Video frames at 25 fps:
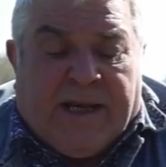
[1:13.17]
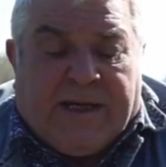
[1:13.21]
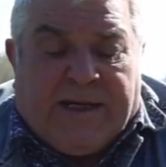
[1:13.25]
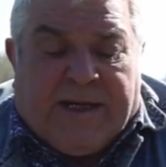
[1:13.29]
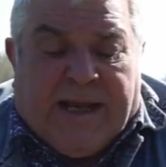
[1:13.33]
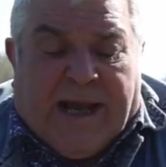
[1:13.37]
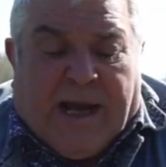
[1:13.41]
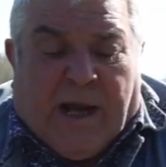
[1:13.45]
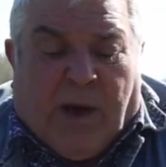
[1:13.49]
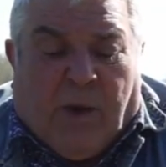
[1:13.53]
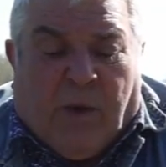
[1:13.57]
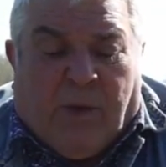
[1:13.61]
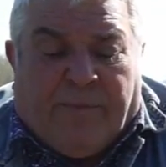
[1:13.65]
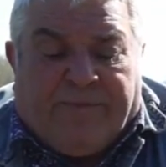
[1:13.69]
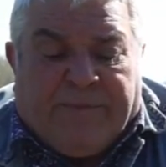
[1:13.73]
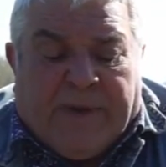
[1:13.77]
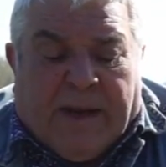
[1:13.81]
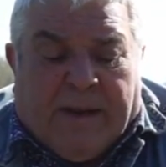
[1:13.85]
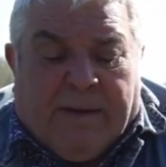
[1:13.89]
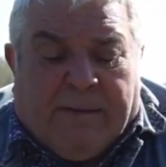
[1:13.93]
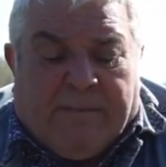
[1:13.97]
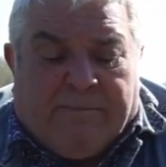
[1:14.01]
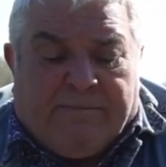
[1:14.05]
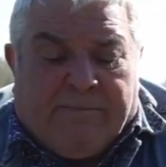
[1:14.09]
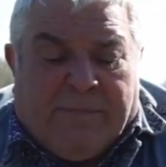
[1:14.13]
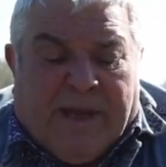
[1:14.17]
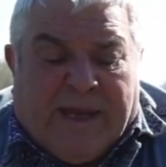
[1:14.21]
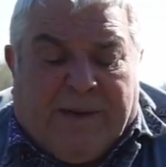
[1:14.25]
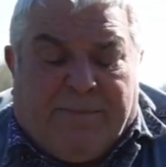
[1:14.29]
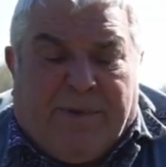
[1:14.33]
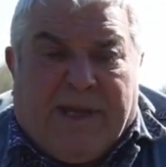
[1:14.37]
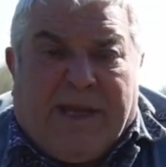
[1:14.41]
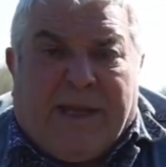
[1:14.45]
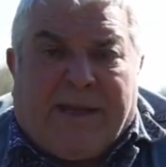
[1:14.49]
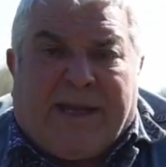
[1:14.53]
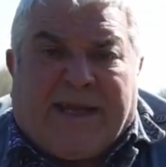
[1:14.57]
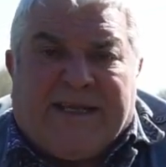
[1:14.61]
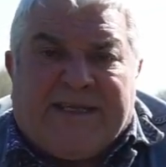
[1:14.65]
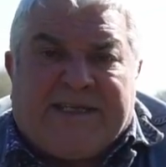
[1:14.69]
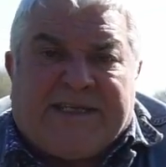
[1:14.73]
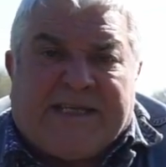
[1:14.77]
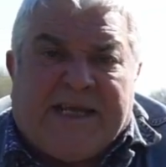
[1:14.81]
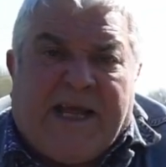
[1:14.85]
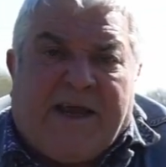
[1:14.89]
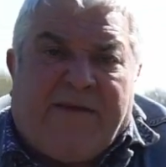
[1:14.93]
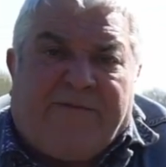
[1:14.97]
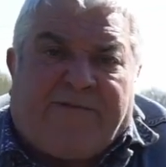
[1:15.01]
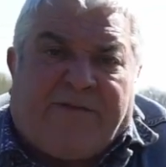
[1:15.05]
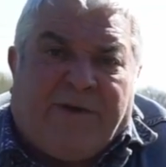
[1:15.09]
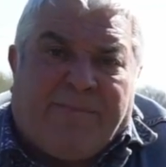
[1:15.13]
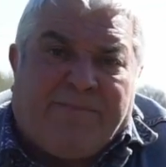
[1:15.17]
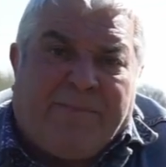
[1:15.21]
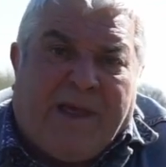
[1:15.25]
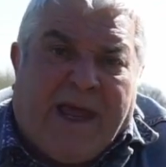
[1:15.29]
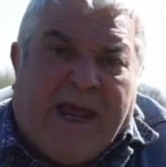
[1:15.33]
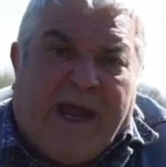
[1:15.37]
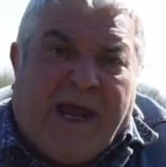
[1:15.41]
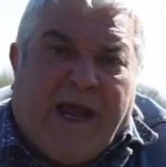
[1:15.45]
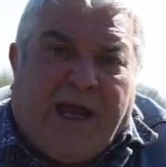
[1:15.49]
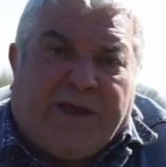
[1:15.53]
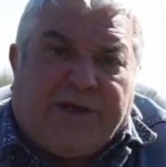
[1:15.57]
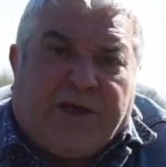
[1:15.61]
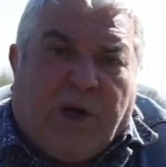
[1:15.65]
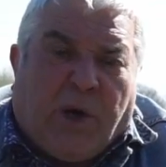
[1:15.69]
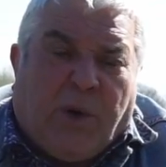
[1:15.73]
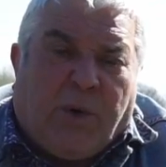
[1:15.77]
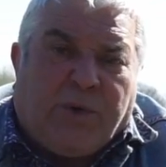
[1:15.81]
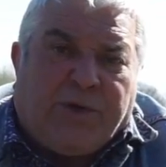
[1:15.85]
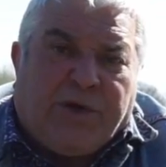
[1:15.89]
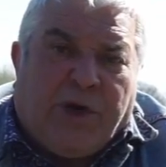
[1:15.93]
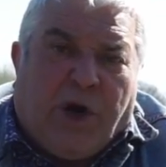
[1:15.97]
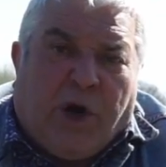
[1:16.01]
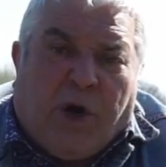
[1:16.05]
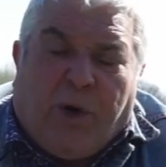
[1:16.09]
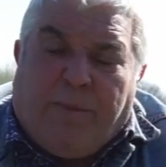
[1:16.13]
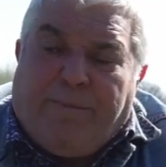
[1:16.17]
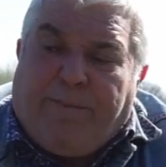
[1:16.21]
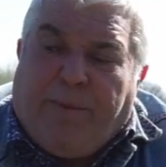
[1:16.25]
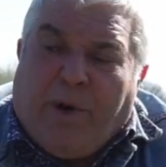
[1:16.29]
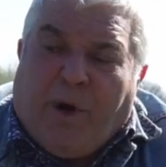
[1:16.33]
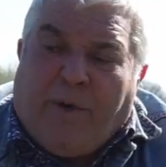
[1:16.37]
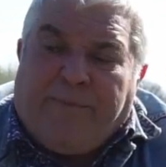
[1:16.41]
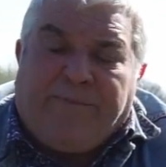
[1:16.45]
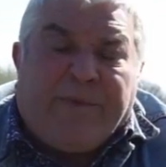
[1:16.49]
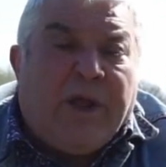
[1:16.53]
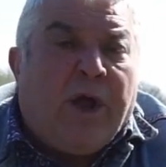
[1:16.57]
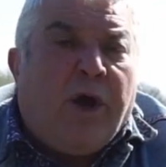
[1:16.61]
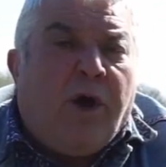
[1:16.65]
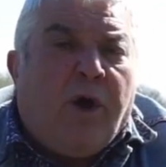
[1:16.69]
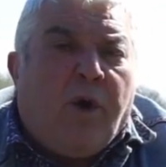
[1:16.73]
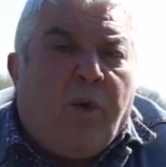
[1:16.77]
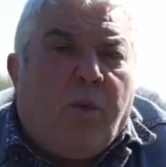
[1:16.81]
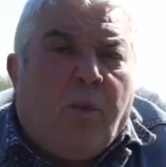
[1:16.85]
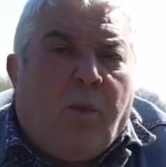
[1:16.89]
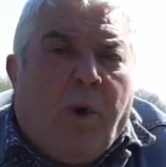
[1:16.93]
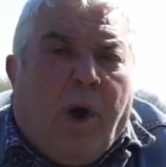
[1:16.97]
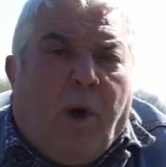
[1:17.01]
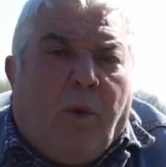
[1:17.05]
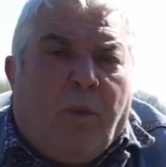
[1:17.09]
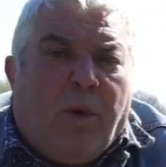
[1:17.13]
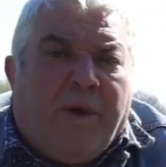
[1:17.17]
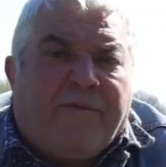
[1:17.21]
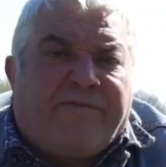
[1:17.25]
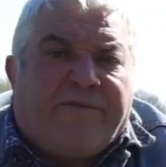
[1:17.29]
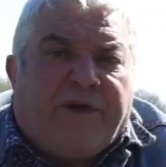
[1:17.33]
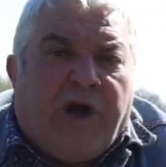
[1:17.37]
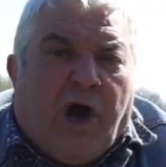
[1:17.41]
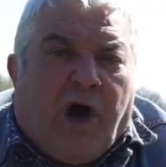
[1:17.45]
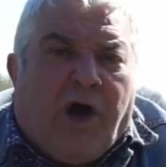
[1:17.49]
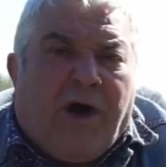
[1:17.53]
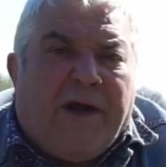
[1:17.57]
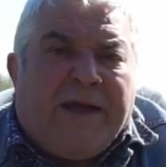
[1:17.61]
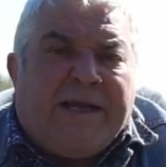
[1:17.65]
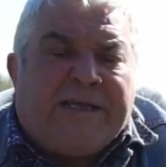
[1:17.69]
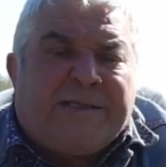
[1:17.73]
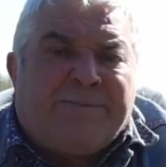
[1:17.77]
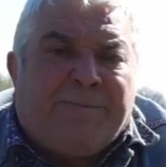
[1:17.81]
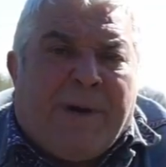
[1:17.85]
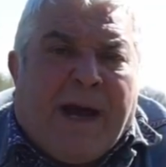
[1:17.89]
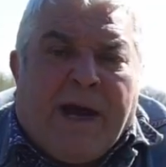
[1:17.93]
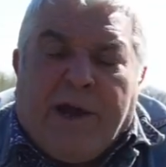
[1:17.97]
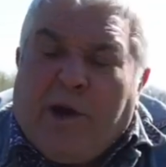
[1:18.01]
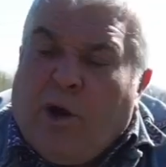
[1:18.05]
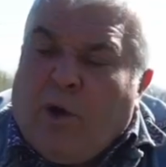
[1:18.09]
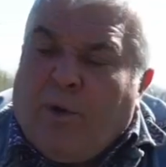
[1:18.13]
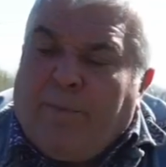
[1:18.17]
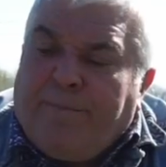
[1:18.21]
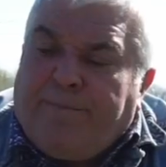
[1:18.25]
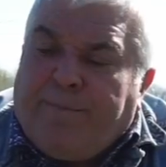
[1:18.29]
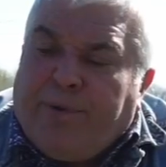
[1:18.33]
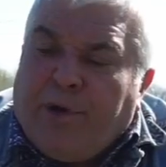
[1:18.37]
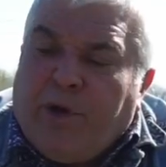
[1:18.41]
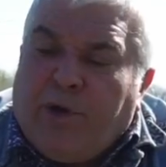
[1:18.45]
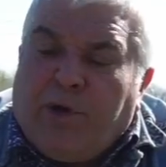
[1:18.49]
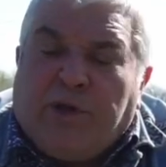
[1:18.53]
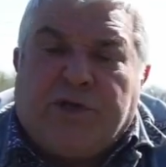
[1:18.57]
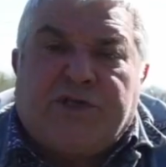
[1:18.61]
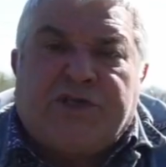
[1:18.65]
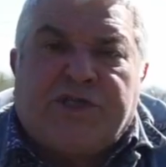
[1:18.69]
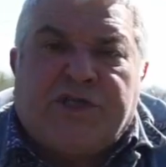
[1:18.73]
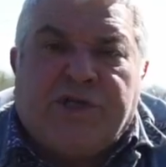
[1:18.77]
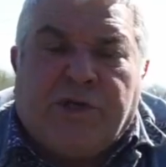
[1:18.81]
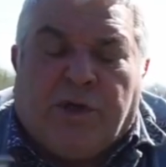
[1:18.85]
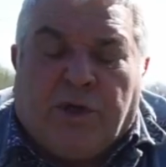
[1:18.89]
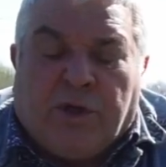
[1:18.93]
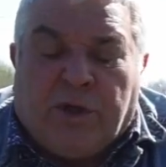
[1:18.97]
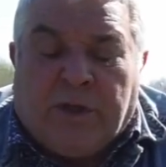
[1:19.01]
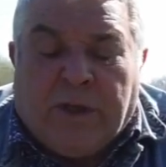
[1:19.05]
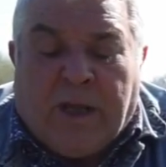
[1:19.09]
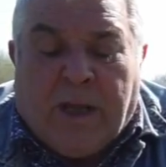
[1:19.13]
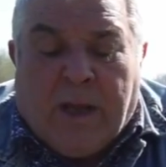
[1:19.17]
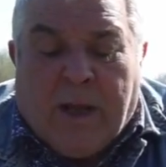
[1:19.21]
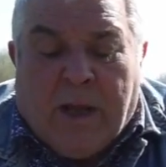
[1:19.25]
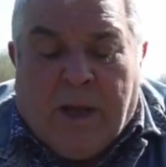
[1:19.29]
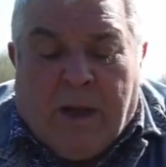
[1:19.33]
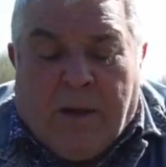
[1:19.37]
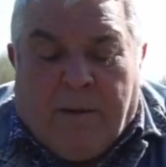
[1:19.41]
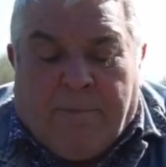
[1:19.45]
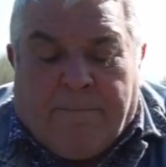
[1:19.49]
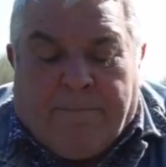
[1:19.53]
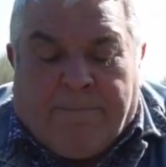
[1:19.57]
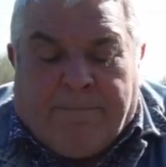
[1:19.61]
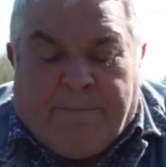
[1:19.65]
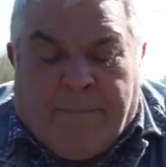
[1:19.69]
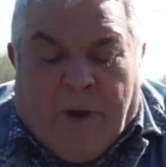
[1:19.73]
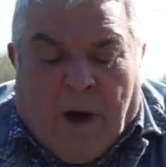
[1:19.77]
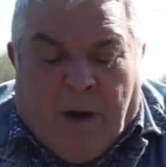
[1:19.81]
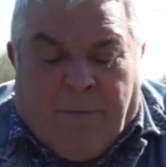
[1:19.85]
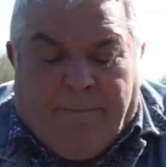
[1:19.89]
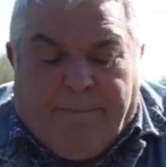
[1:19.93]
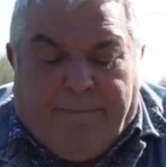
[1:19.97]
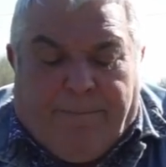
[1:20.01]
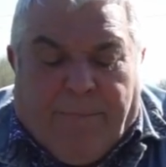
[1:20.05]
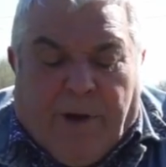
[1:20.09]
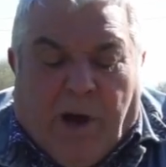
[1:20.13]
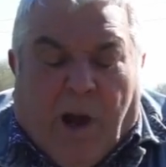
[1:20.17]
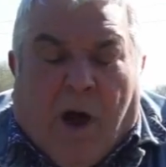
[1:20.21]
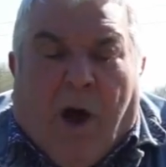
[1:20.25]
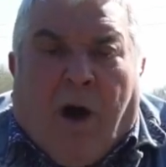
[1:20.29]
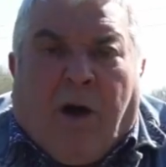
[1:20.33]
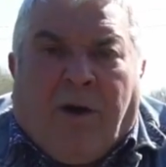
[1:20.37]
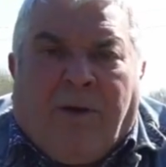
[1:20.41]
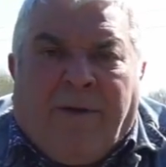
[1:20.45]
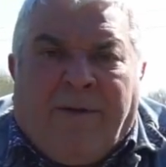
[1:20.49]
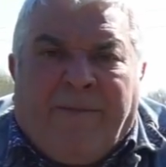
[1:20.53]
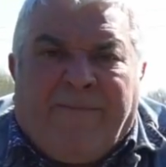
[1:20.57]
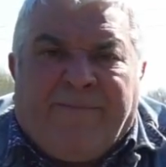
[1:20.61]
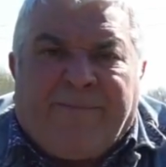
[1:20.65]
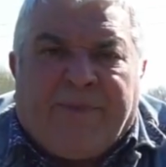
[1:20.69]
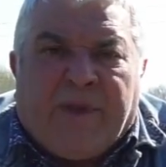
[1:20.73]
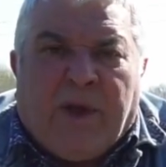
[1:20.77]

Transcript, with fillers: Now, maybe you can see it from there I don't know but what we've got is my own personal Montblanc